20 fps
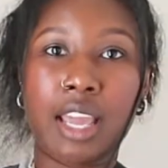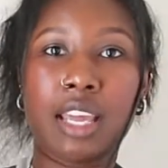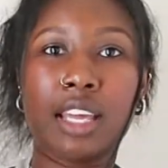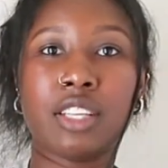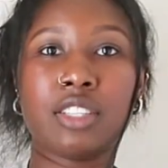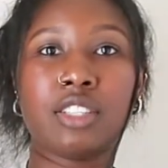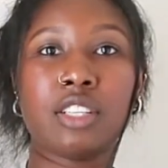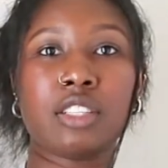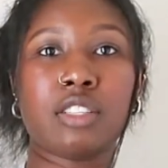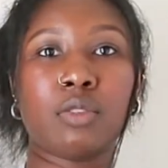
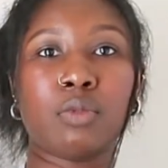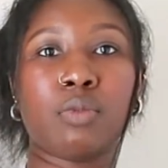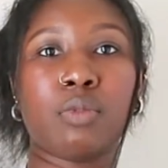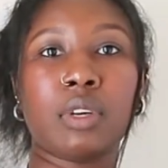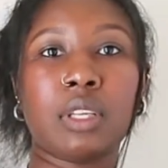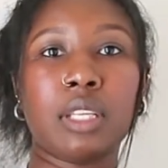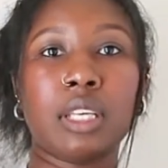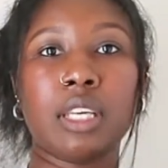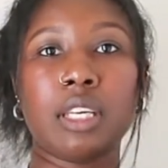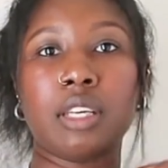It's just
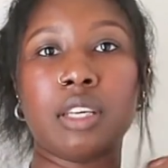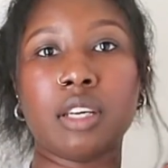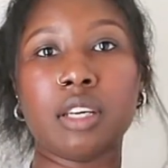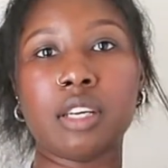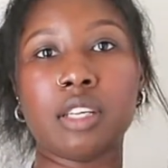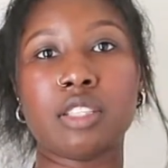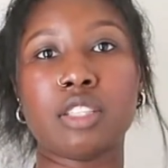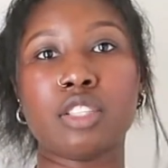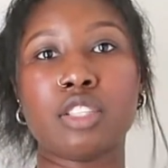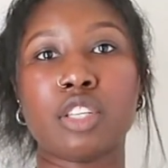really
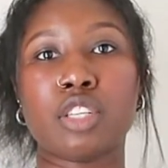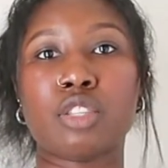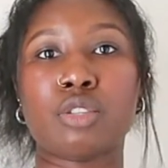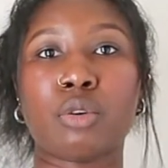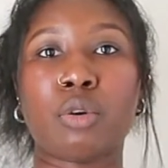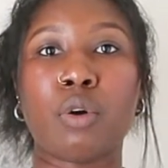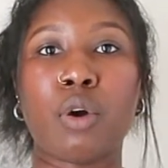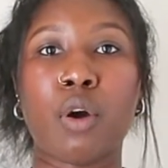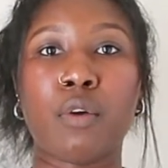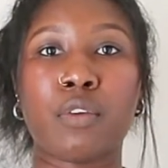good to just
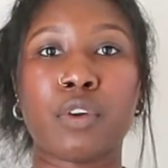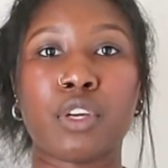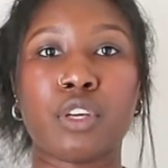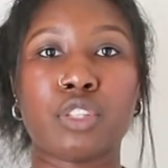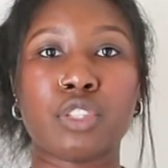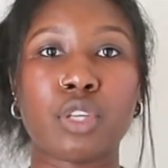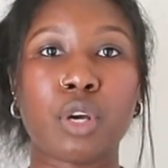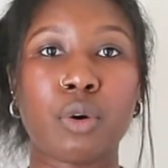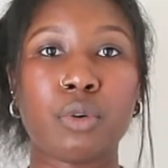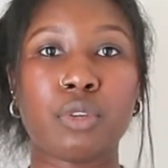throw over
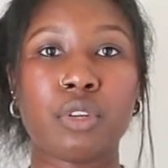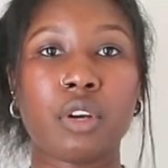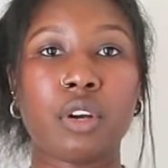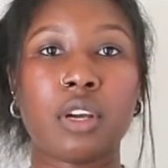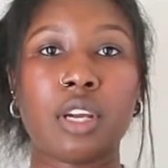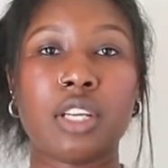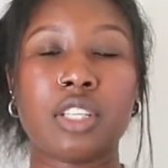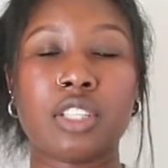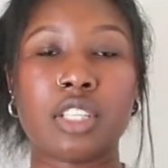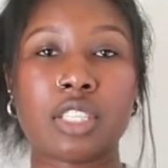your
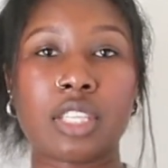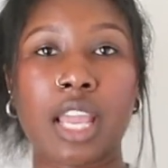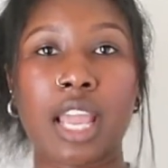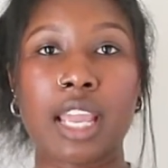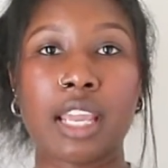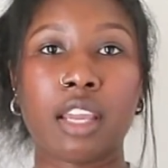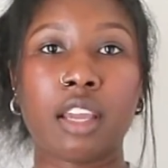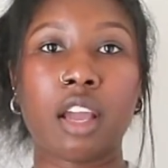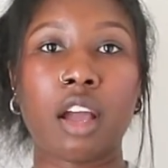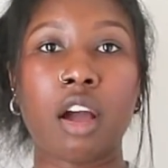shoulder and just
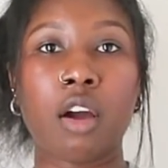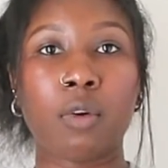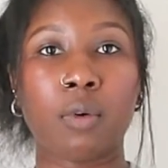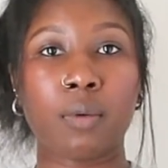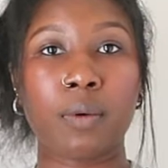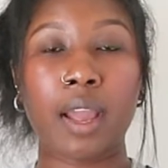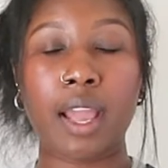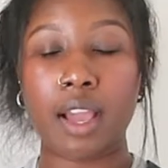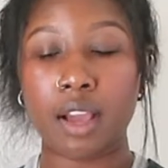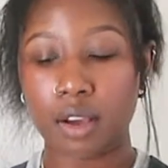hang
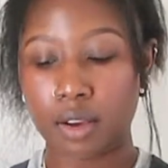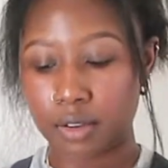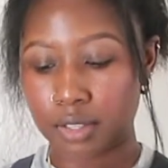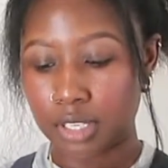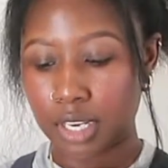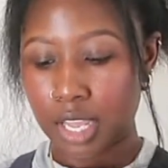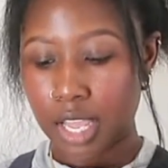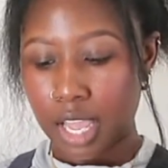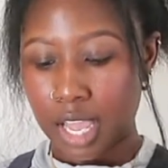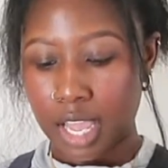around.